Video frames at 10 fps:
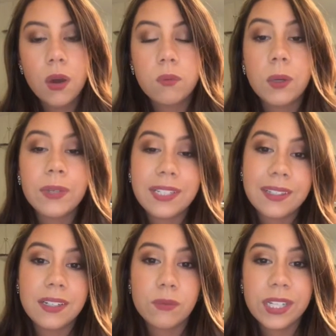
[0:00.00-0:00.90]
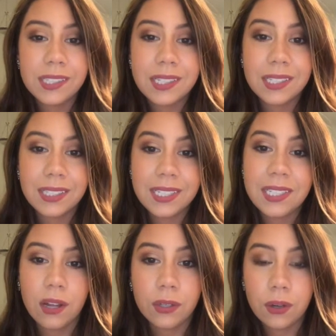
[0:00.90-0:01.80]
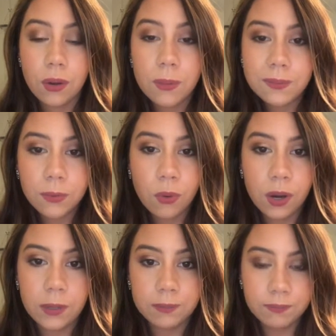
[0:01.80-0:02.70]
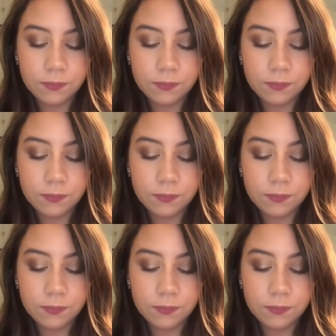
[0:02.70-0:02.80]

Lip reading: what we could realistically sell your home for,